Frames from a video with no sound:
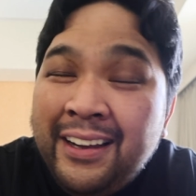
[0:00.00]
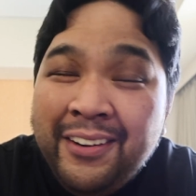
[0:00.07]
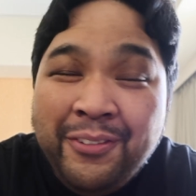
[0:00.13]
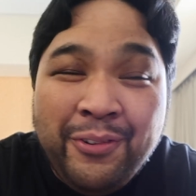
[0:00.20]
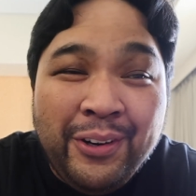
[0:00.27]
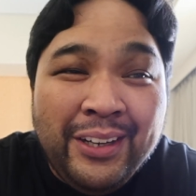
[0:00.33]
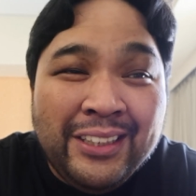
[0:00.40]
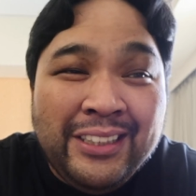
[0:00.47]

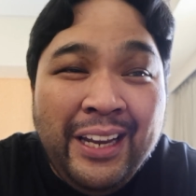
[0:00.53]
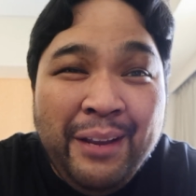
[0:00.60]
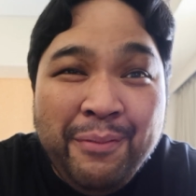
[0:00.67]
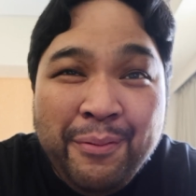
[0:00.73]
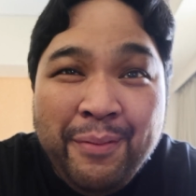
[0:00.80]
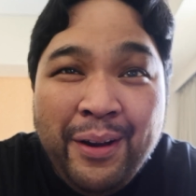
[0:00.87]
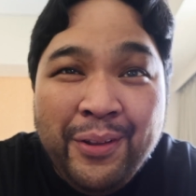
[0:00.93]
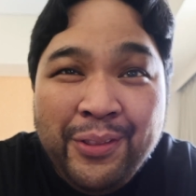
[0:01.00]
for the same
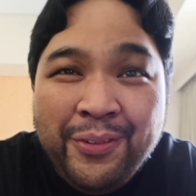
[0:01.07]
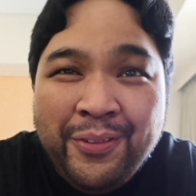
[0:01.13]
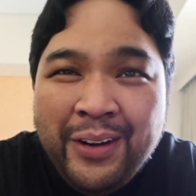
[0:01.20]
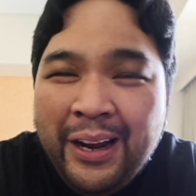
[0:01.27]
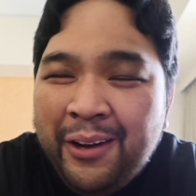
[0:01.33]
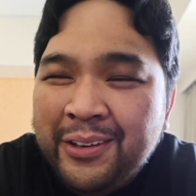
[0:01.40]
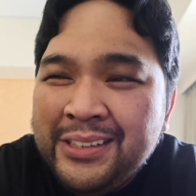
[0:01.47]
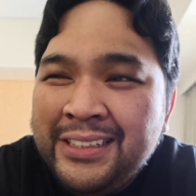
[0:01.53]
amount of
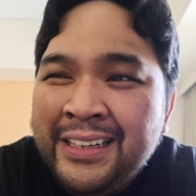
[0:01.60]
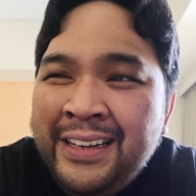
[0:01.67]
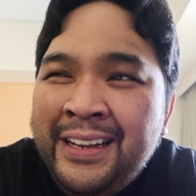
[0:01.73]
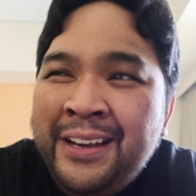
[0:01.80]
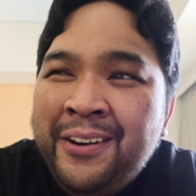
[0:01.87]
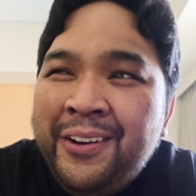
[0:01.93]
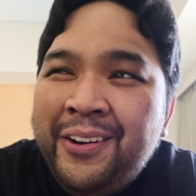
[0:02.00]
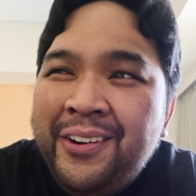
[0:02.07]
rounds.
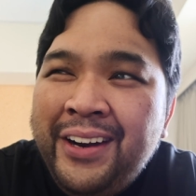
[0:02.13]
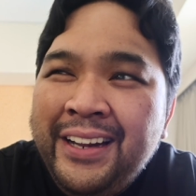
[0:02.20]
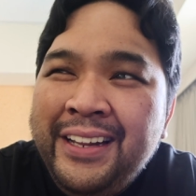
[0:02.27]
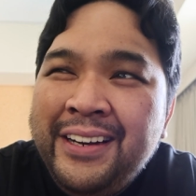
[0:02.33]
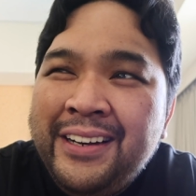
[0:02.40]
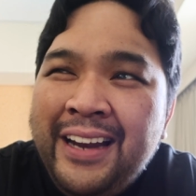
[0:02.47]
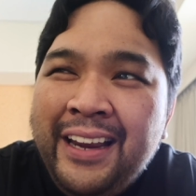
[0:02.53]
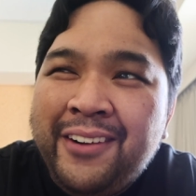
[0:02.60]

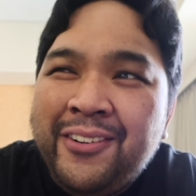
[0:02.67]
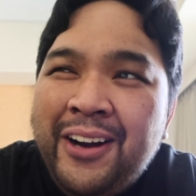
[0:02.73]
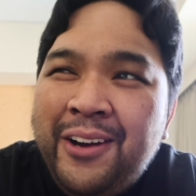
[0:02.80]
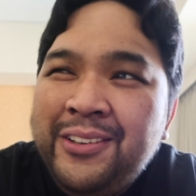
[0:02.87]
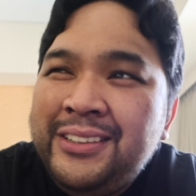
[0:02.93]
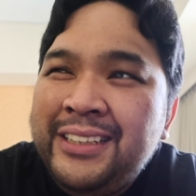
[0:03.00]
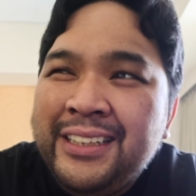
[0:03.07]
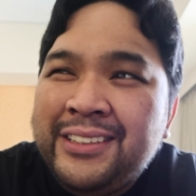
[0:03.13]
Already in like
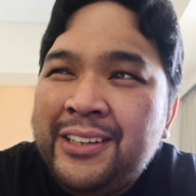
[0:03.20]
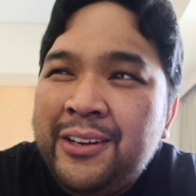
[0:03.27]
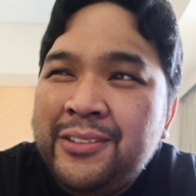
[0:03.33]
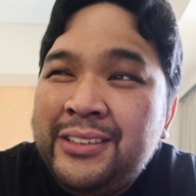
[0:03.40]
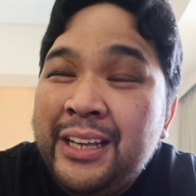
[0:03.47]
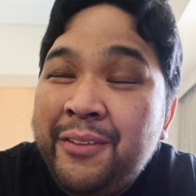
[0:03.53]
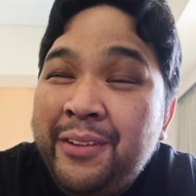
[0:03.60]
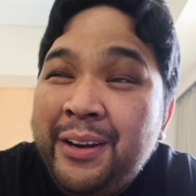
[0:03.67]
round 6,
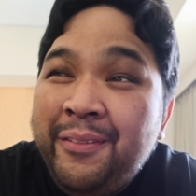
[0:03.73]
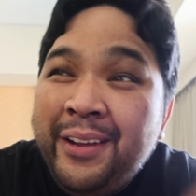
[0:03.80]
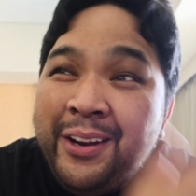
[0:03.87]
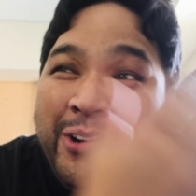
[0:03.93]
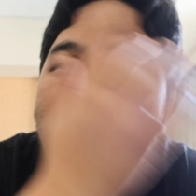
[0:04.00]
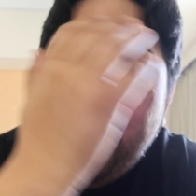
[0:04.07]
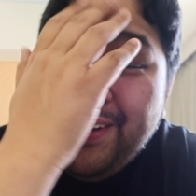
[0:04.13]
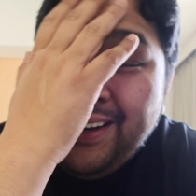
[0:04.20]
round 7, I'm
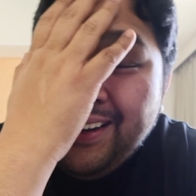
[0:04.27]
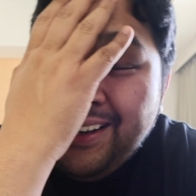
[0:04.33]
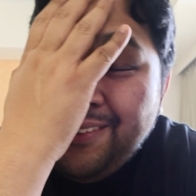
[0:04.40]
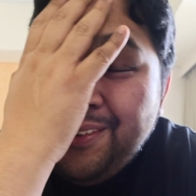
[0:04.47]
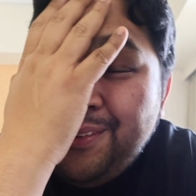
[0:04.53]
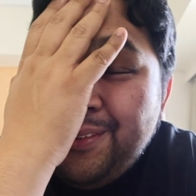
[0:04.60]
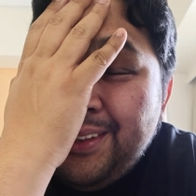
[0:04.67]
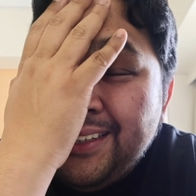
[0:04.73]
like, oh my god,
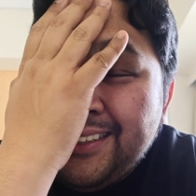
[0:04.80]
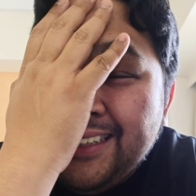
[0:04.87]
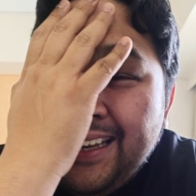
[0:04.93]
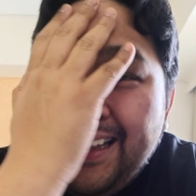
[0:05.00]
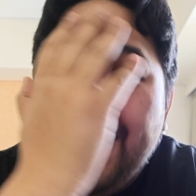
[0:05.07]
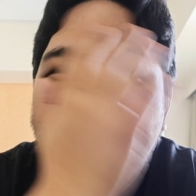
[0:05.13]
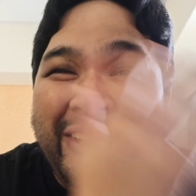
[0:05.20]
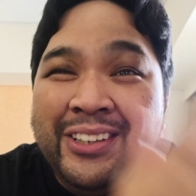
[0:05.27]
when will this
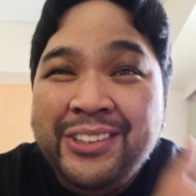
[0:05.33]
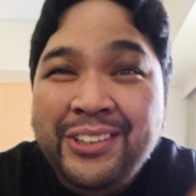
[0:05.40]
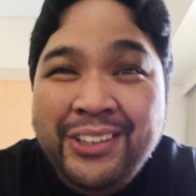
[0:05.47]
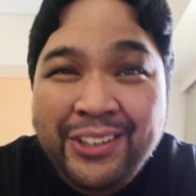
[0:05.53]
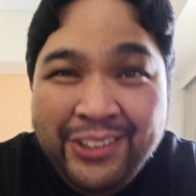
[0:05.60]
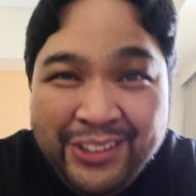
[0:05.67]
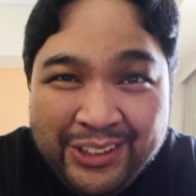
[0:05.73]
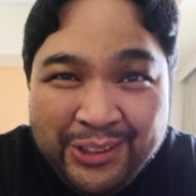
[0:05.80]
end? Because
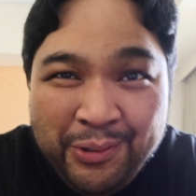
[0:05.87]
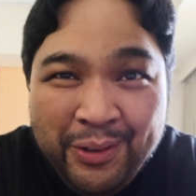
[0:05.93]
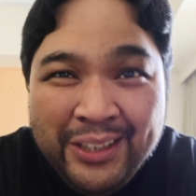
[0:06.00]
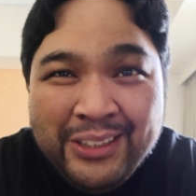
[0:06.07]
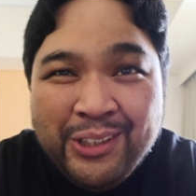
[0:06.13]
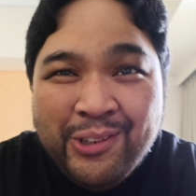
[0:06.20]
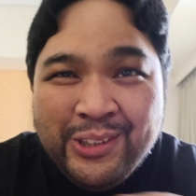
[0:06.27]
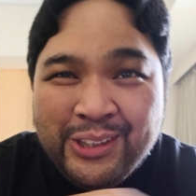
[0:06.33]
you just
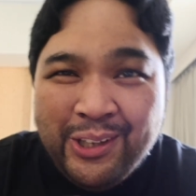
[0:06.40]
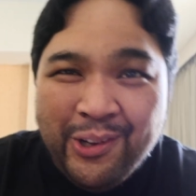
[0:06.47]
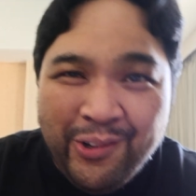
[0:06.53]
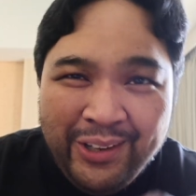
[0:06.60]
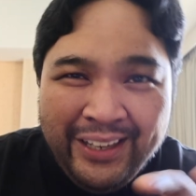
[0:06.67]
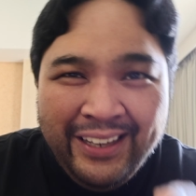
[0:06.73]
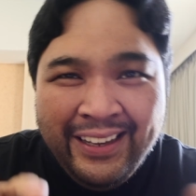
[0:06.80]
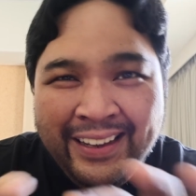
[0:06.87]
win so
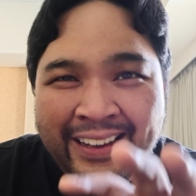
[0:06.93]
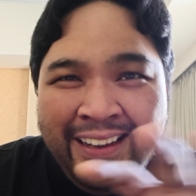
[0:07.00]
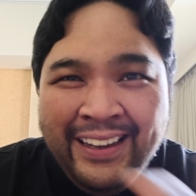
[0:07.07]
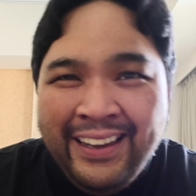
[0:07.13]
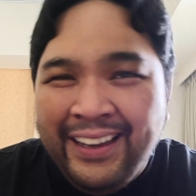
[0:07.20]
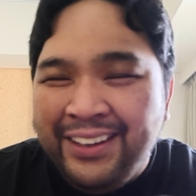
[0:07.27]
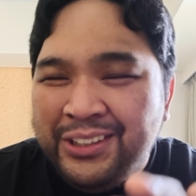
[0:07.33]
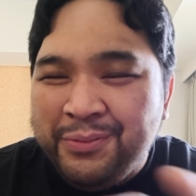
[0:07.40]
slowly,
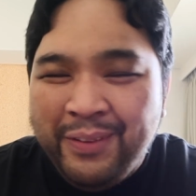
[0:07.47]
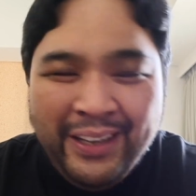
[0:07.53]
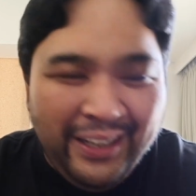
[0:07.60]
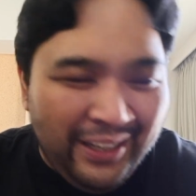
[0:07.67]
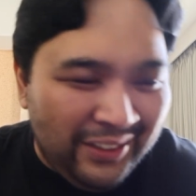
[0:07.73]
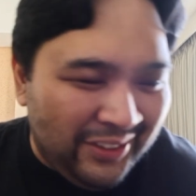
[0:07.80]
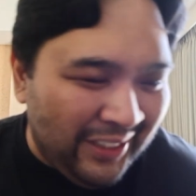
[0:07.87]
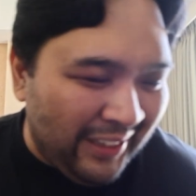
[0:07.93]
inch by
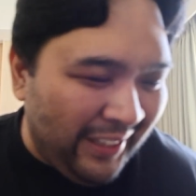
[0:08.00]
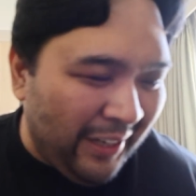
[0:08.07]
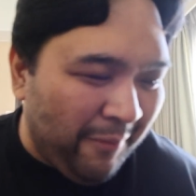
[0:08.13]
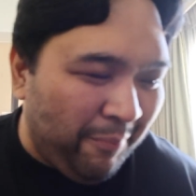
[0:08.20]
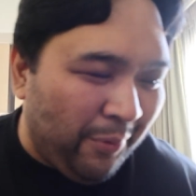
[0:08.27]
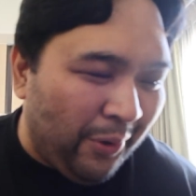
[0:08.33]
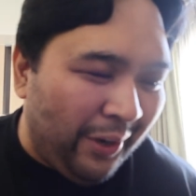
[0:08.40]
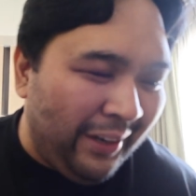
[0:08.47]
inch, setting
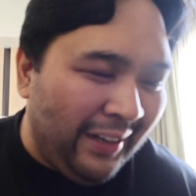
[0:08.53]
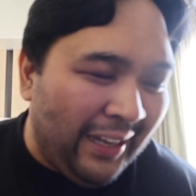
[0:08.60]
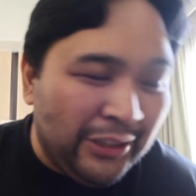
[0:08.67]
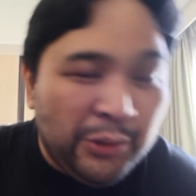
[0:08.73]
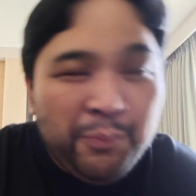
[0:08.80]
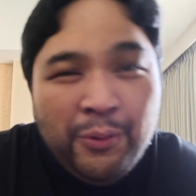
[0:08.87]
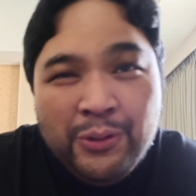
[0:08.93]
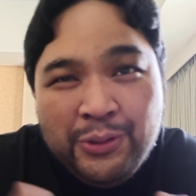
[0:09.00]
up board,
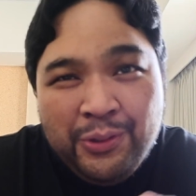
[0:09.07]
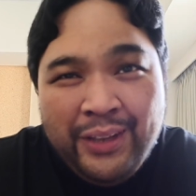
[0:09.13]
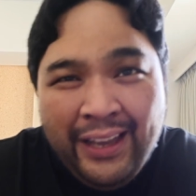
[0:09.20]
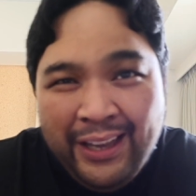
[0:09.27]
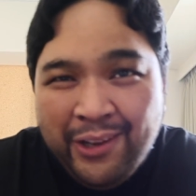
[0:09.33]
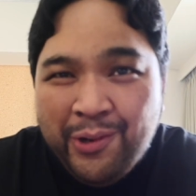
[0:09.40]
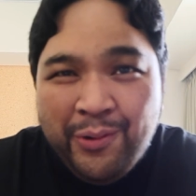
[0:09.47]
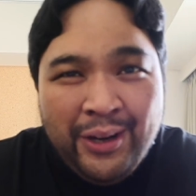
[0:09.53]
as opposed to
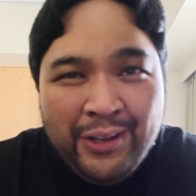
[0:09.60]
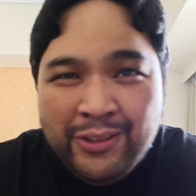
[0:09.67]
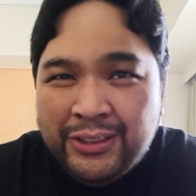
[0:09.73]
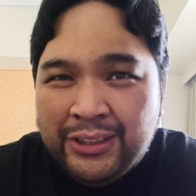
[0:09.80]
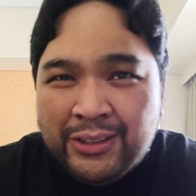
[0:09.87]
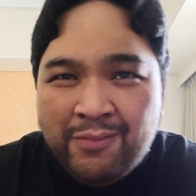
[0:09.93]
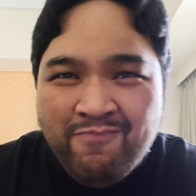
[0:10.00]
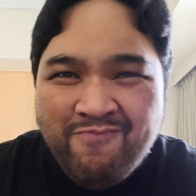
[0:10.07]
KO where you
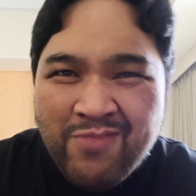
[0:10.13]
just